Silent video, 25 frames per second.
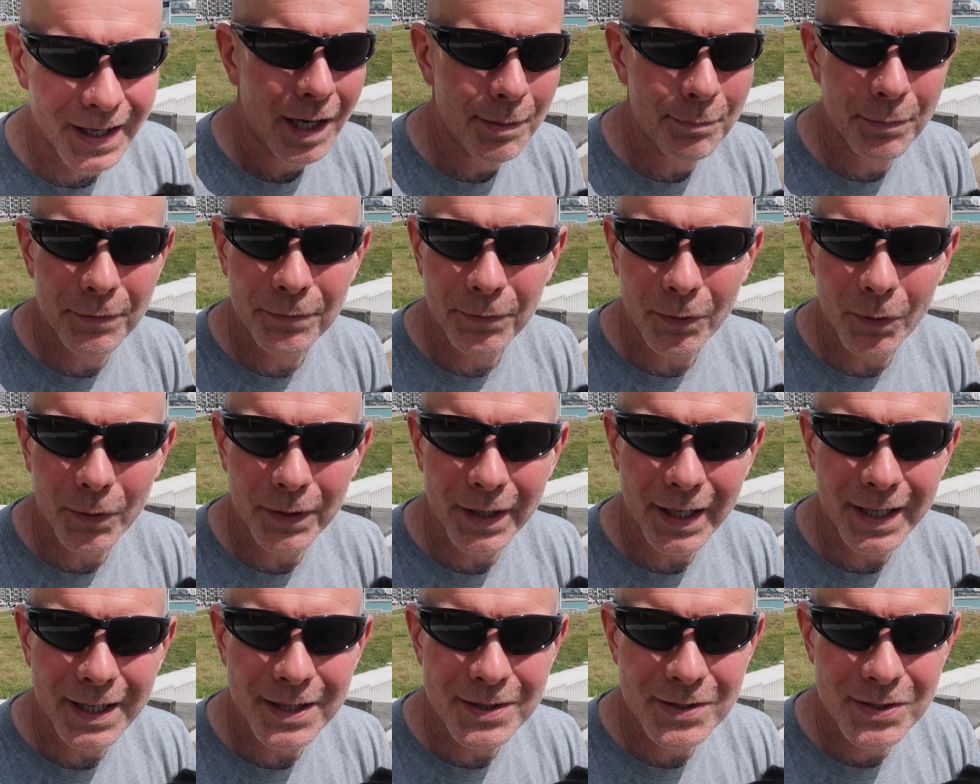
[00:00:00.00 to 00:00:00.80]
and before
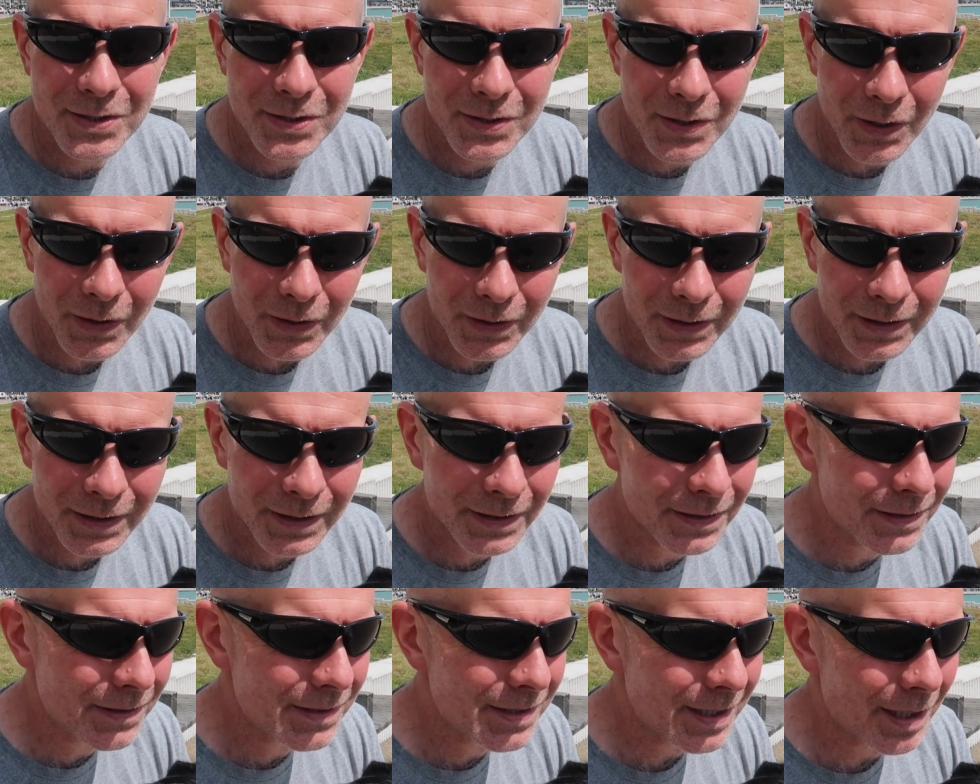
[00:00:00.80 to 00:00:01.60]
that in
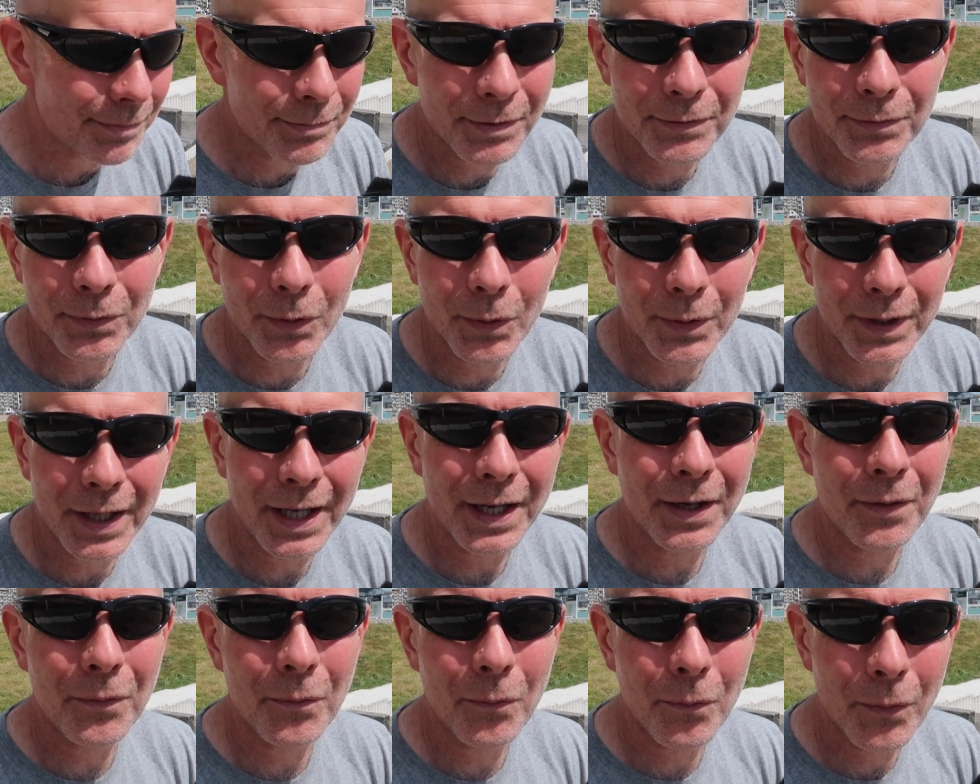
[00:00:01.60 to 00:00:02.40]
Scotland, and before
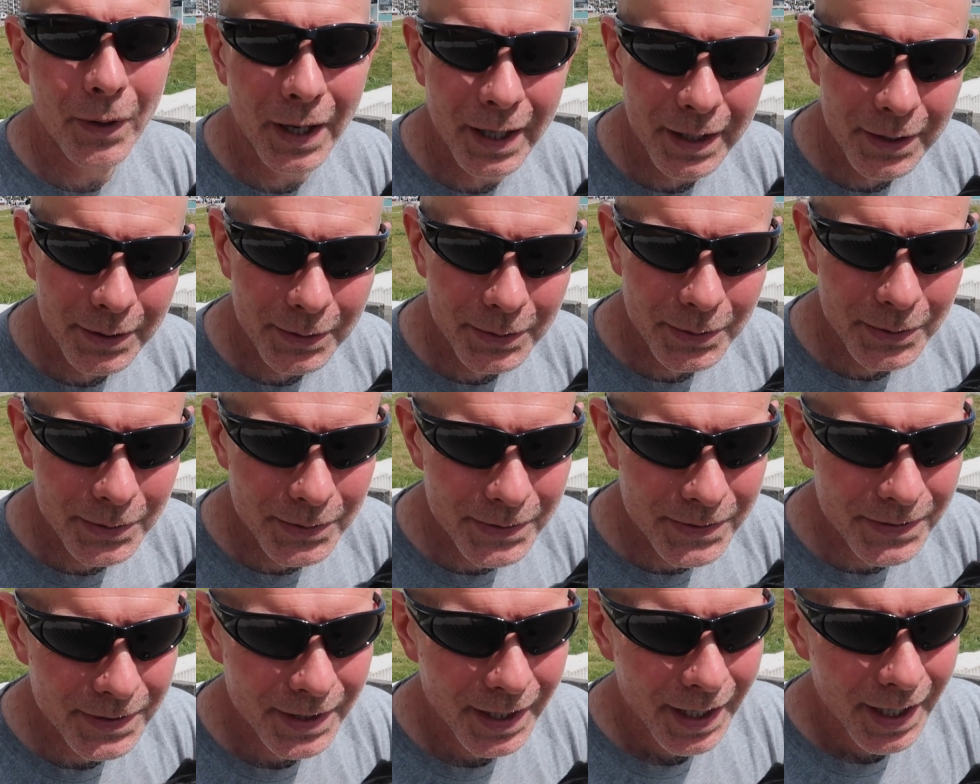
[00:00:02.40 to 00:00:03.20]
that in
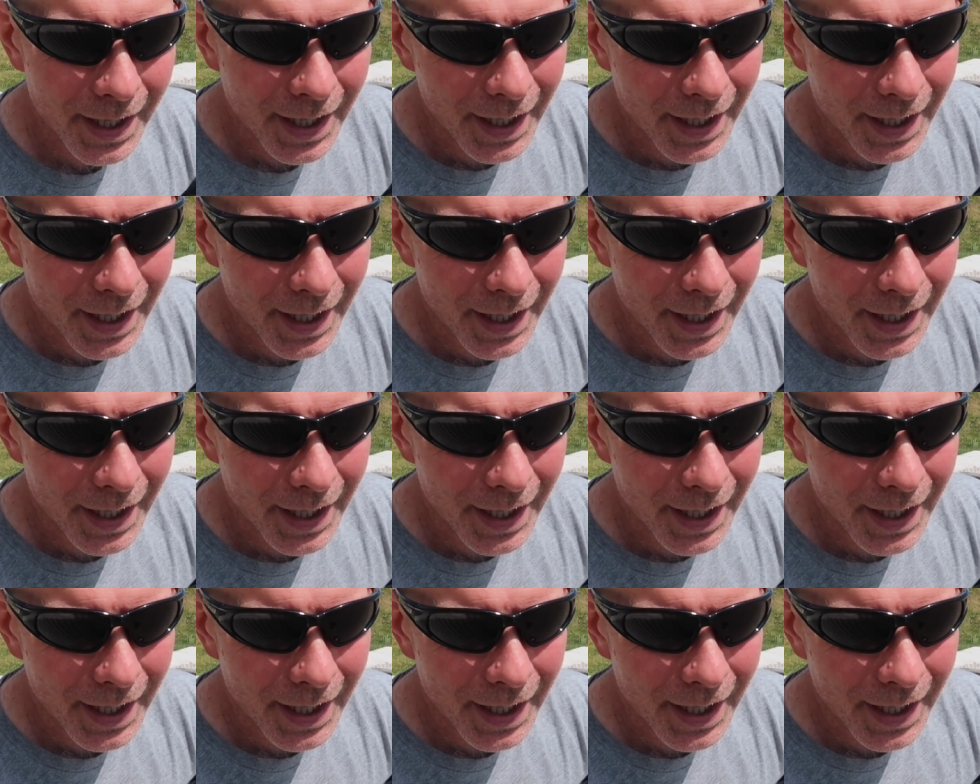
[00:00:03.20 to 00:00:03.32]
Wales,